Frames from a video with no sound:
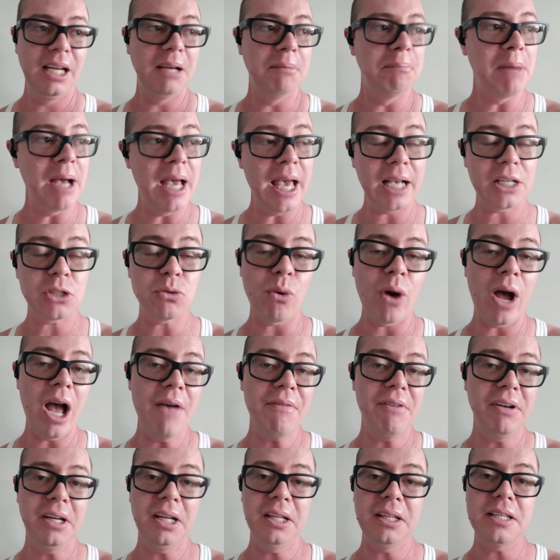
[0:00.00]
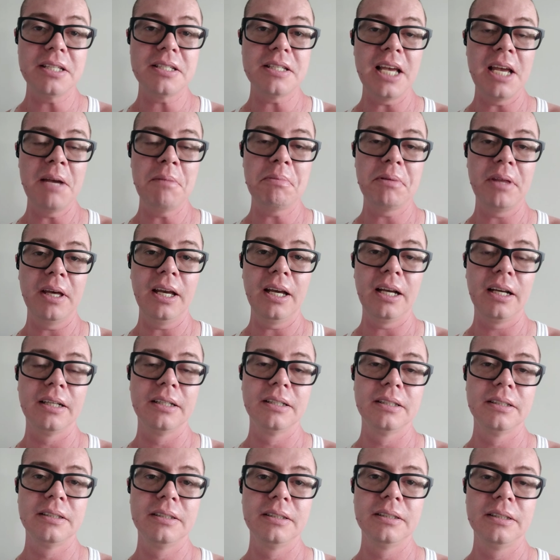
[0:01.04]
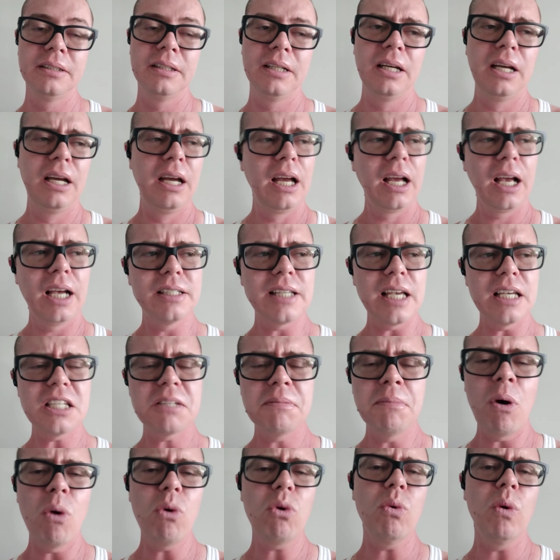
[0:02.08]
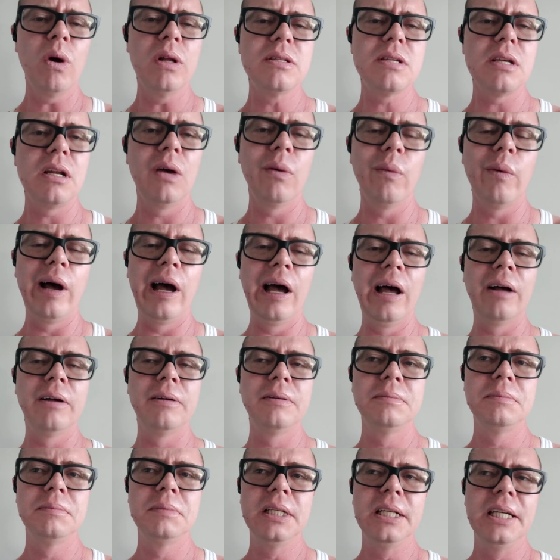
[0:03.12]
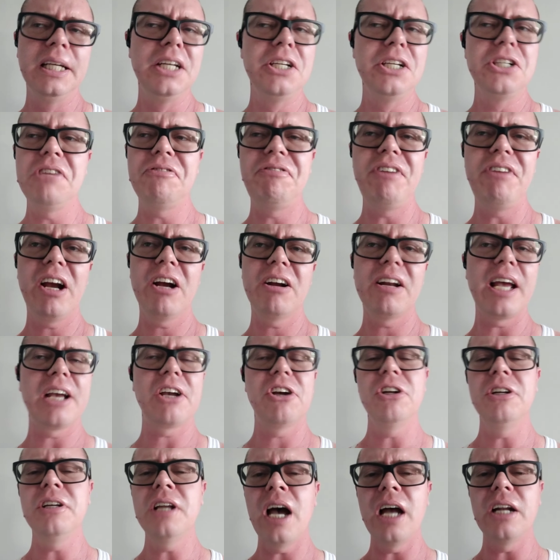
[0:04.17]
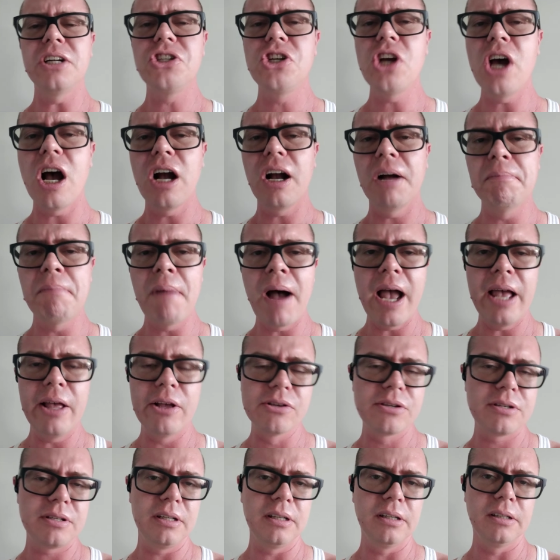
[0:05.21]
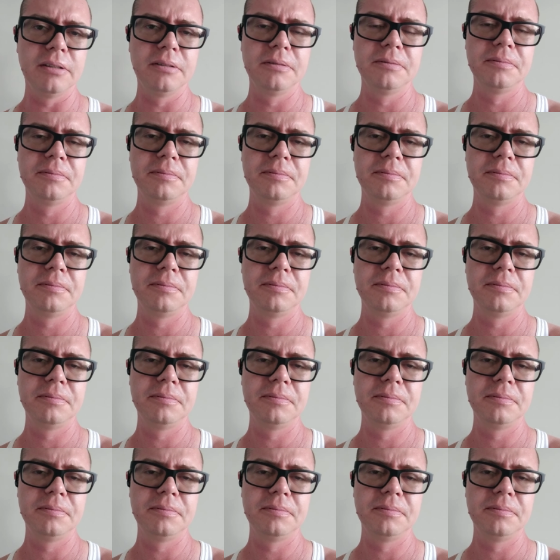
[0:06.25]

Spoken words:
My ex-wife, I did the same thing. Because I smoke once in a while. She figured I could not jog a mile still.